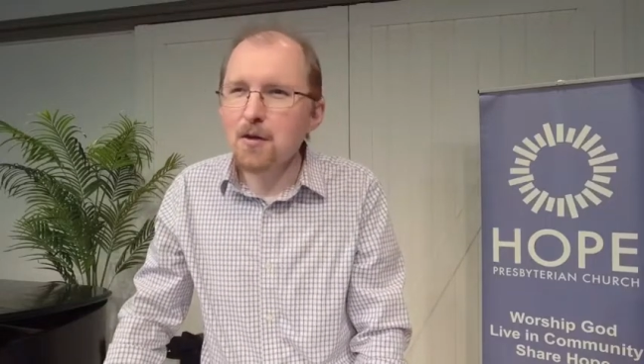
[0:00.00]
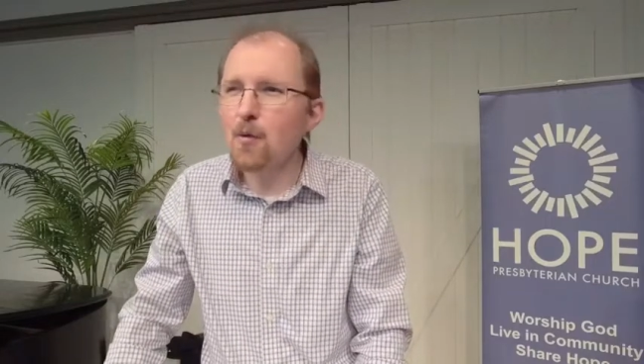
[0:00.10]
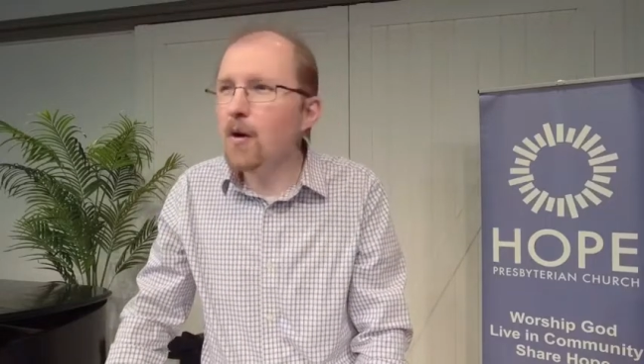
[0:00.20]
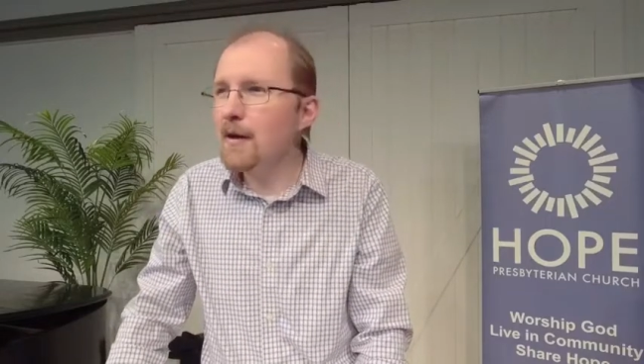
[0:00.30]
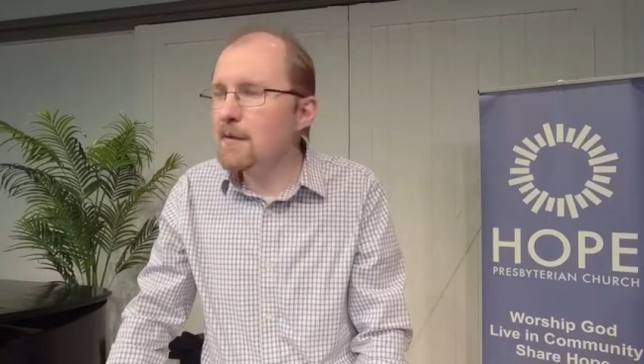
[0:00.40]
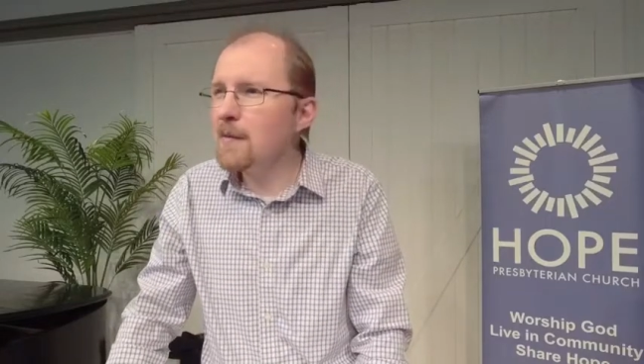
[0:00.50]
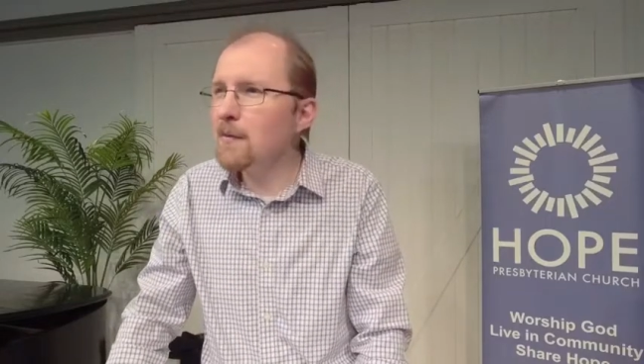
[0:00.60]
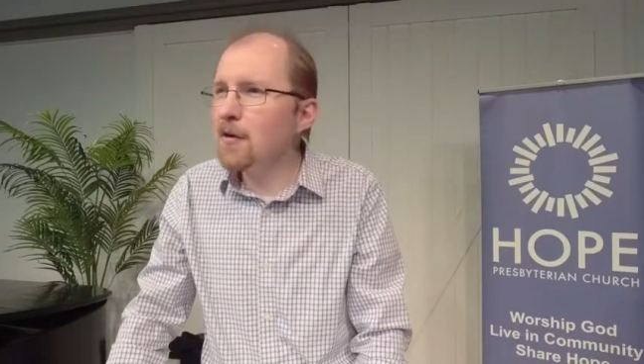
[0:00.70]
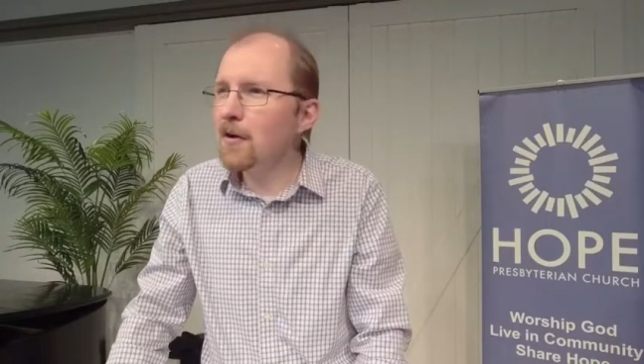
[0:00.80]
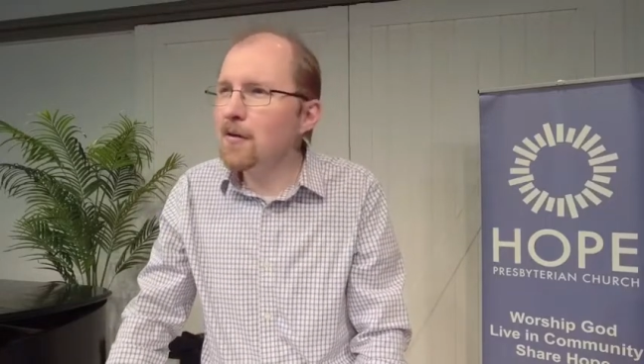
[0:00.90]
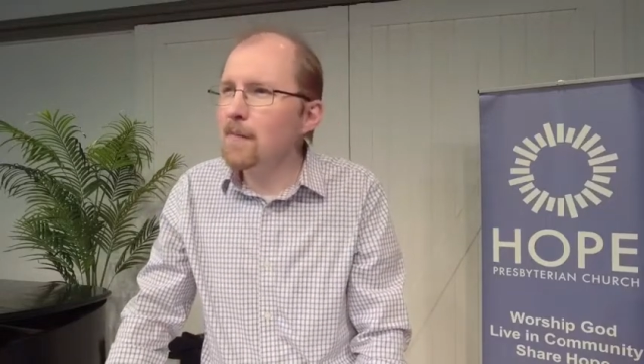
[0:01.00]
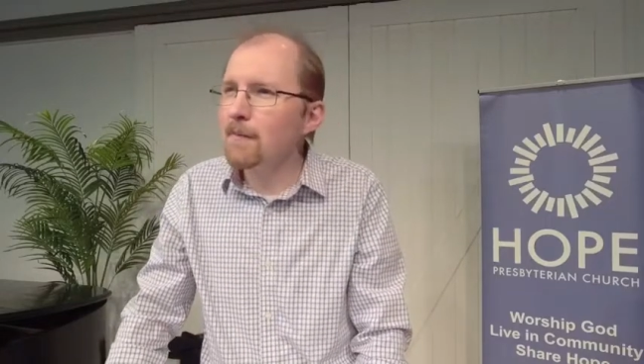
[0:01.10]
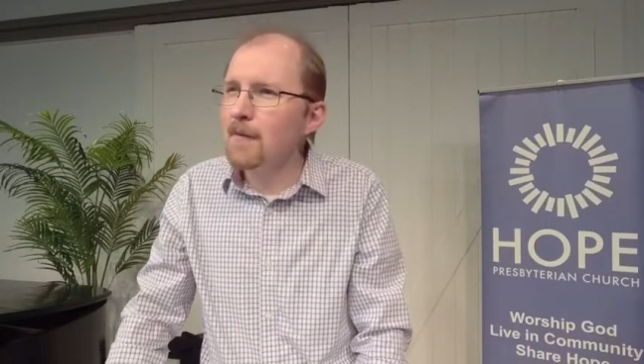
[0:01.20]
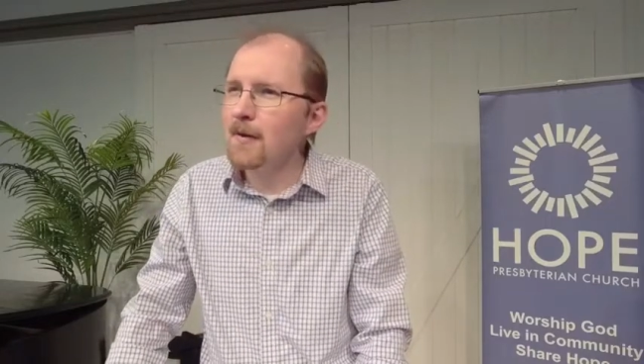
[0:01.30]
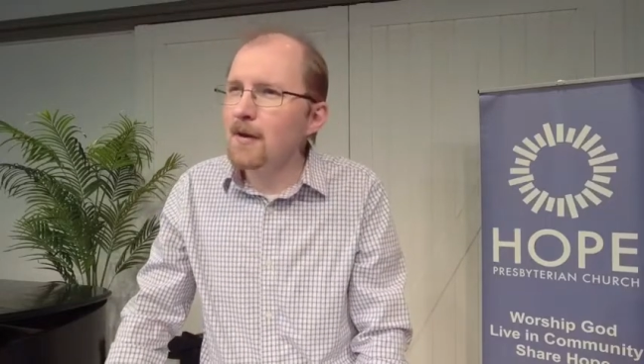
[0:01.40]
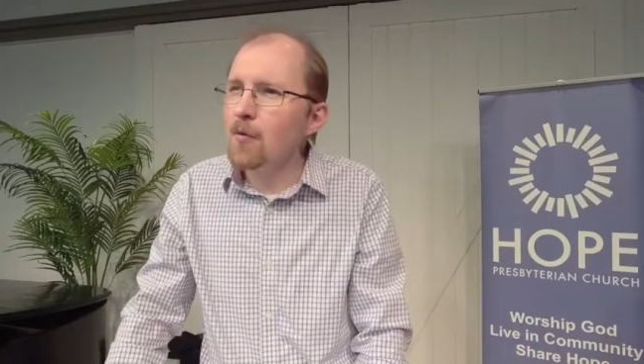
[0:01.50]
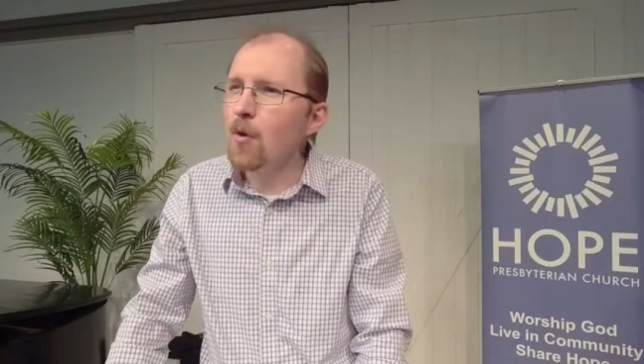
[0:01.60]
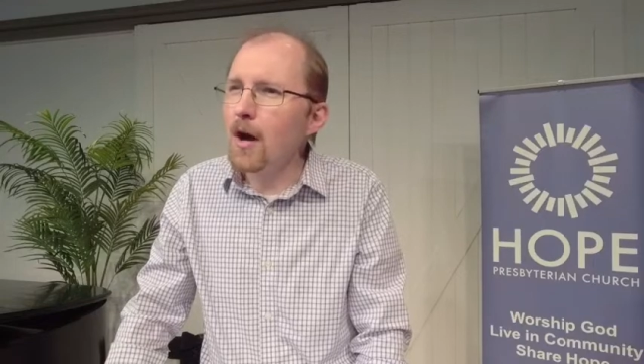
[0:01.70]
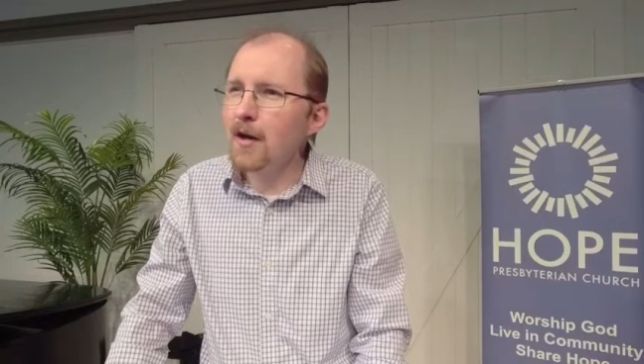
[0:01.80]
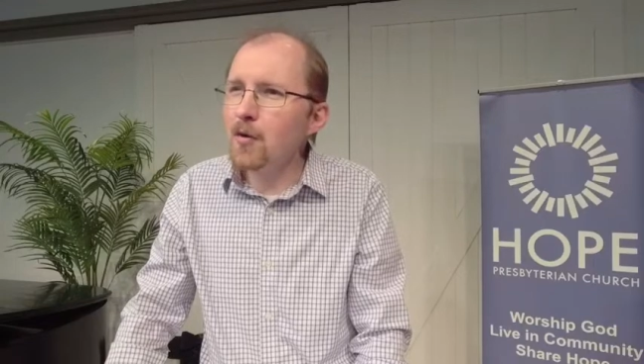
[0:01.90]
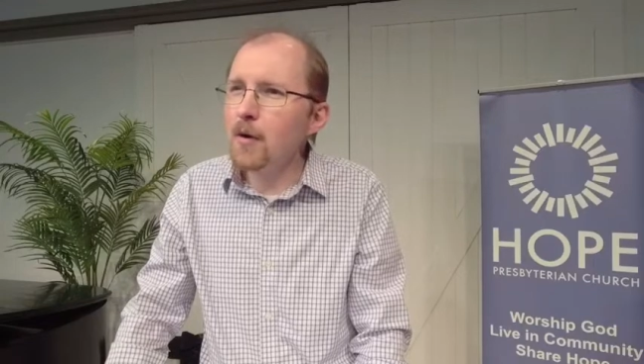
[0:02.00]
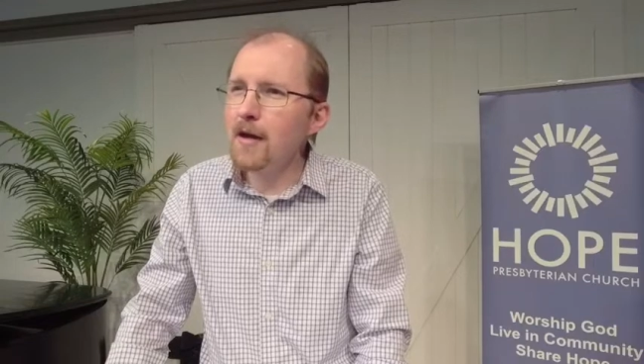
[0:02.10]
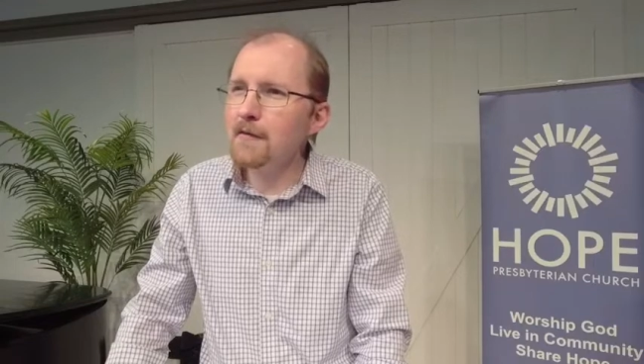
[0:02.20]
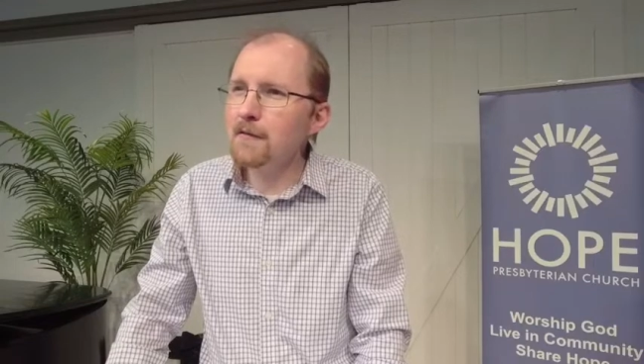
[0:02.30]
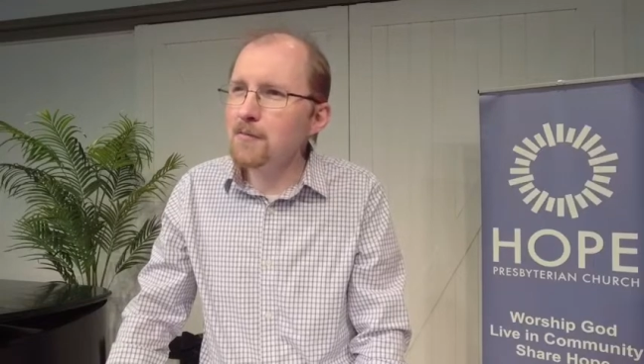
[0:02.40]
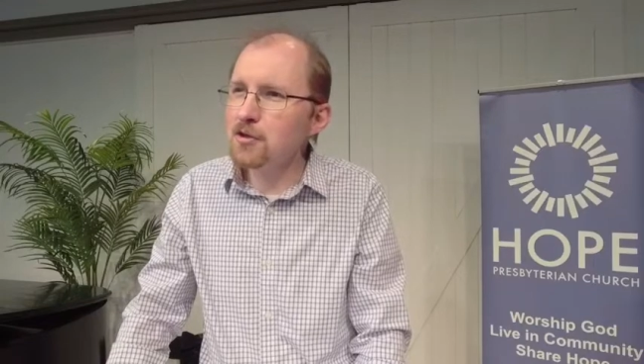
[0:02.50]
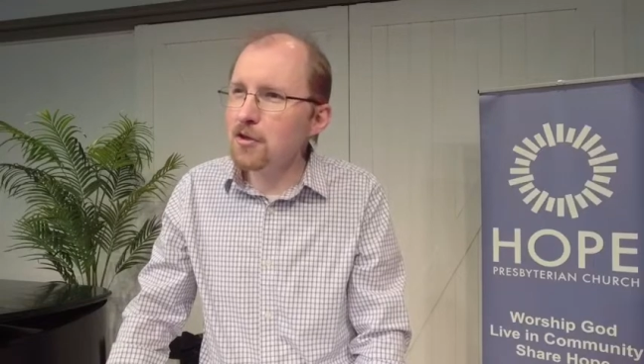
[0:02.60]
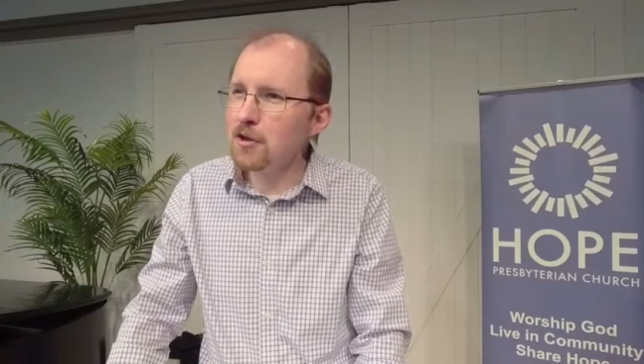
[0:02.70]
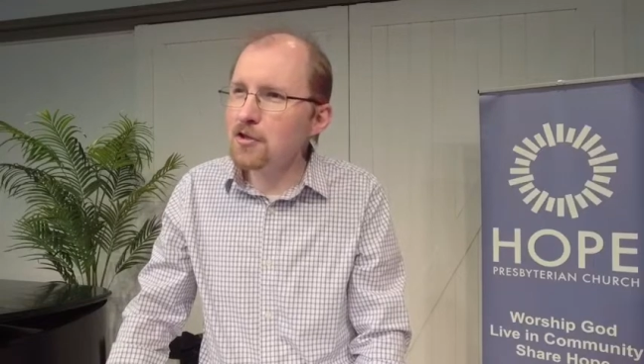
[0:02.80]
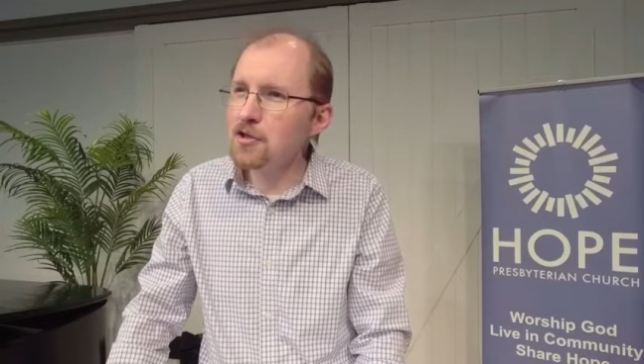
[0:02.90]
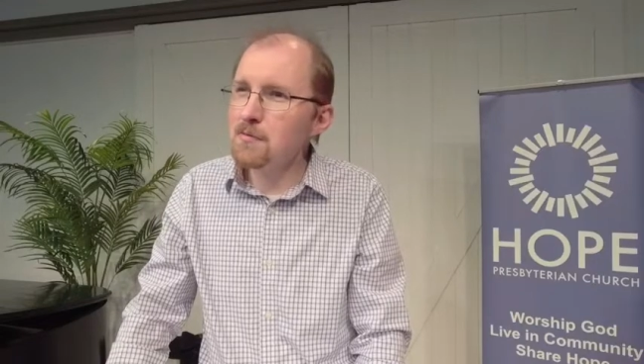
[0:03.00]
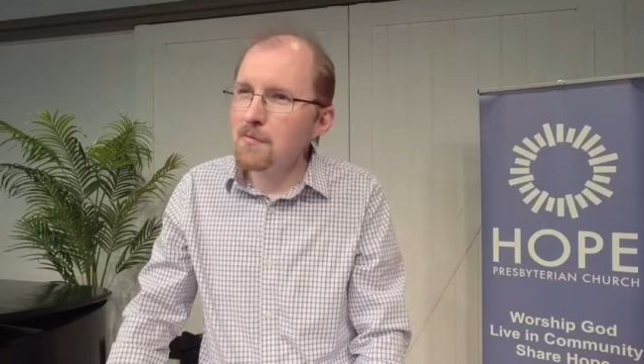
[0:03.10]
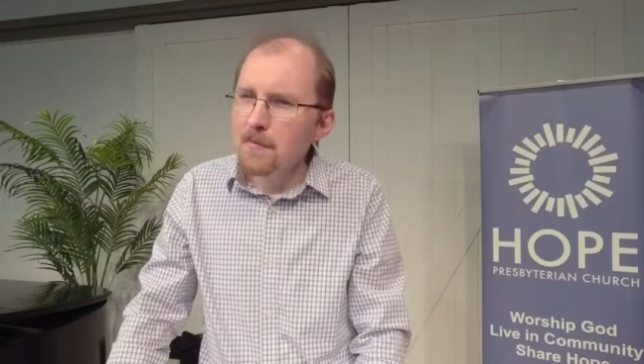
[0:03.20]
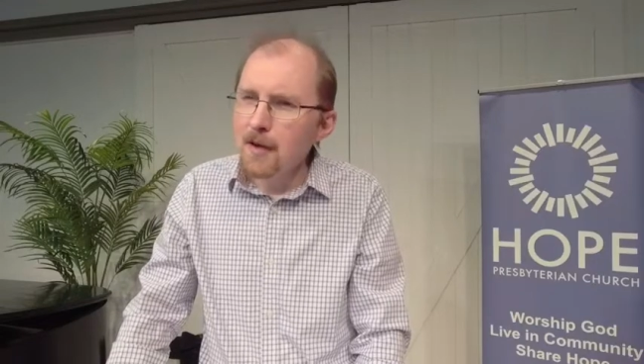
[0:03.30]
why people walk away from church